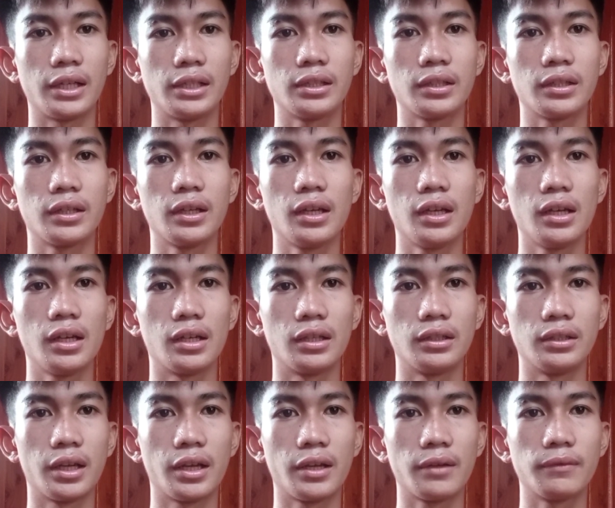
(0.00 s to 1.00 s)
light
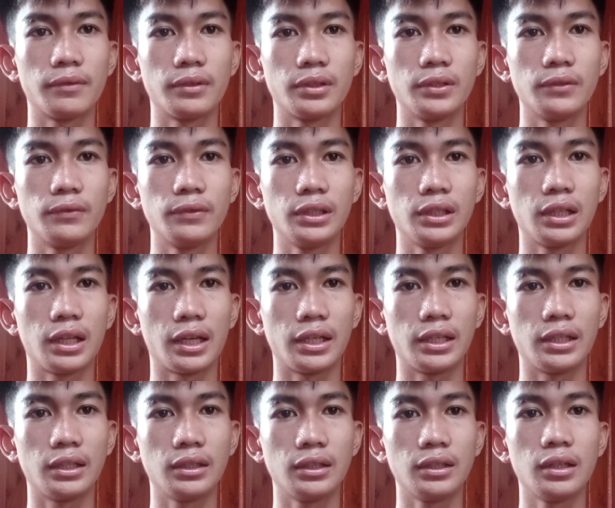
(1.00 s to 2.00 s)
and heaving
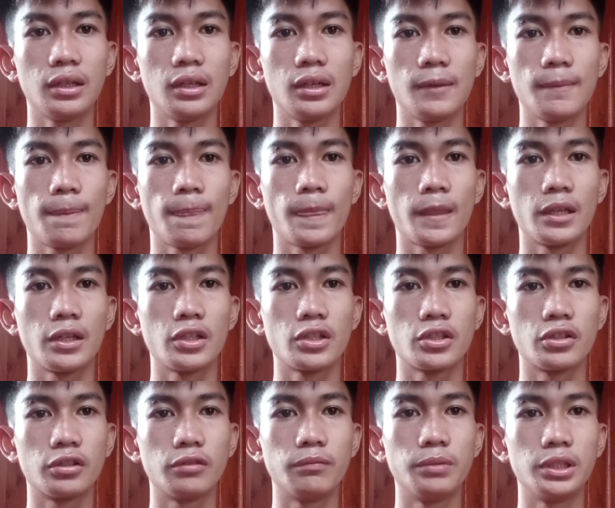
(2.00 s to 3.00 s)
line
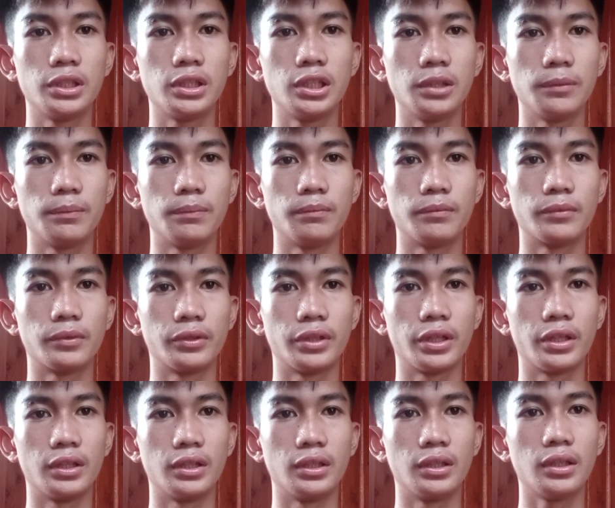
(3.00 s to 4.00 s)
should be kept
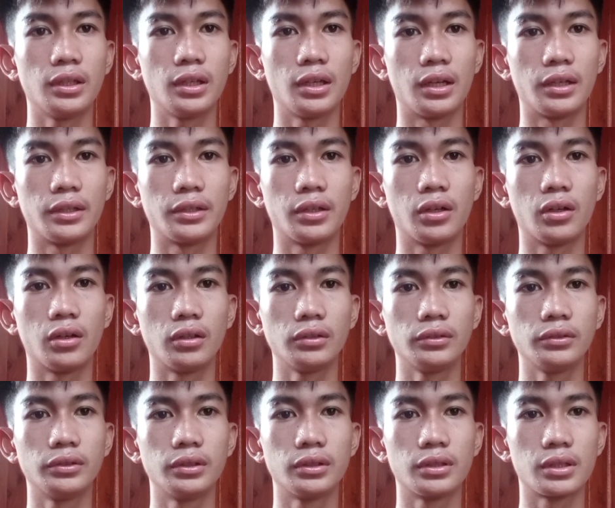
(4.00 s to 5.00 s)
ready, and
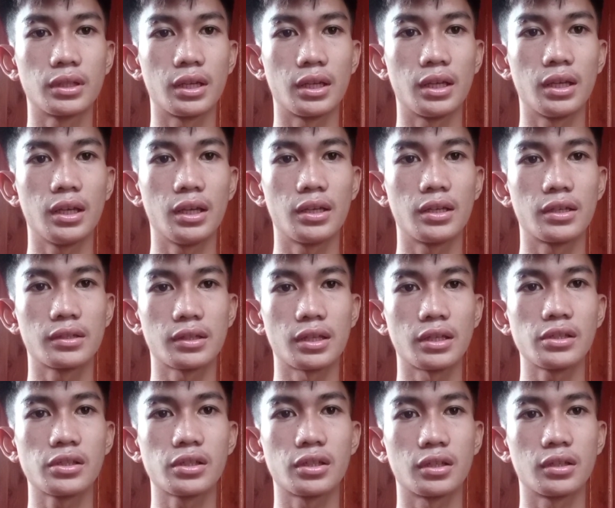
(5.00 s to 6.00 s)
hold
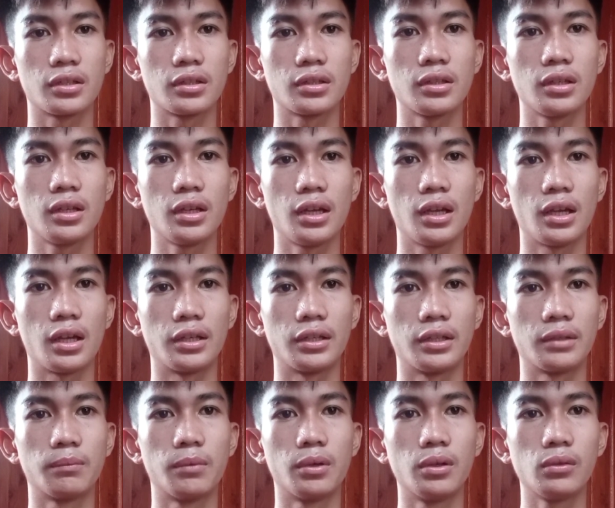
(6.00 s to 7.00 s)
stanchion
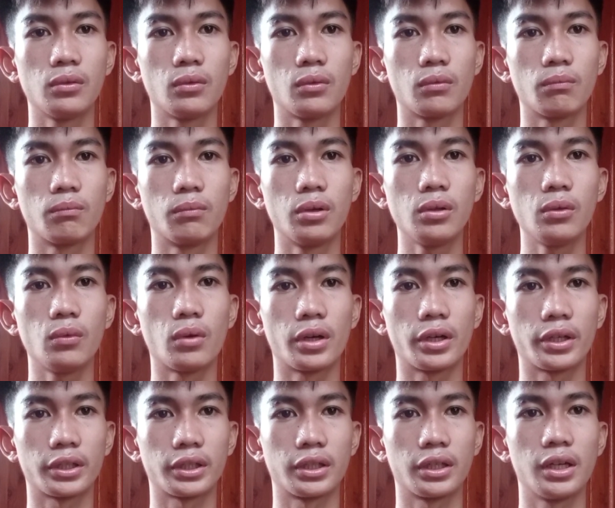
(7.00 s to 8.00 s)
and
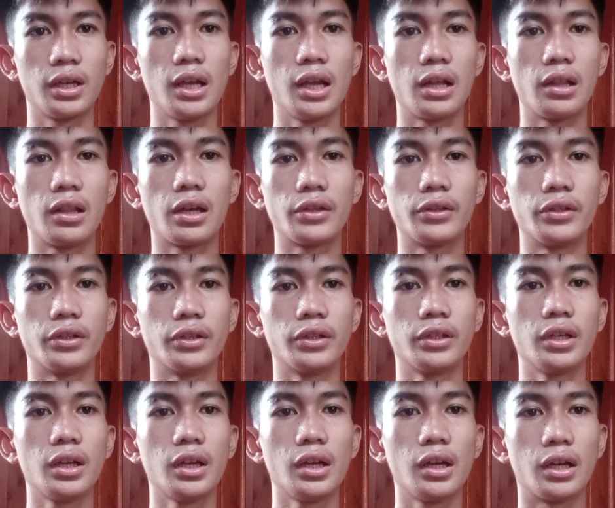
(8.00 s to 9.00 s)
bulwark
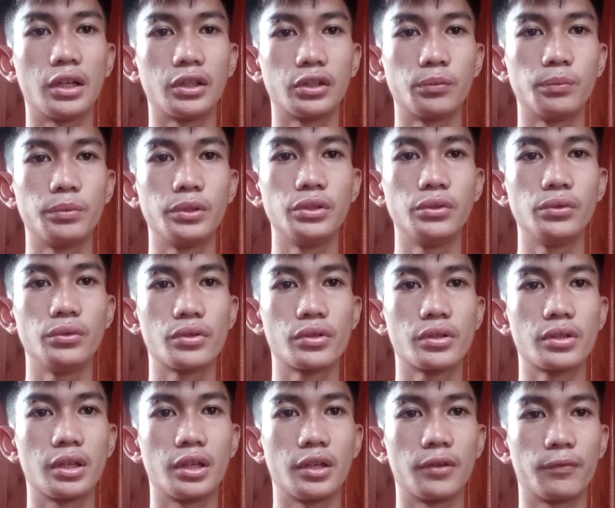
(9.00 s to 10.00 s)
ladder are to be
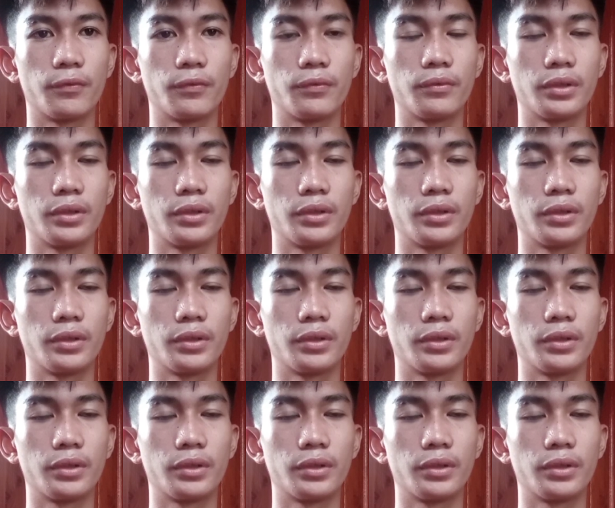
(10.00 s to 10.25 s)
used if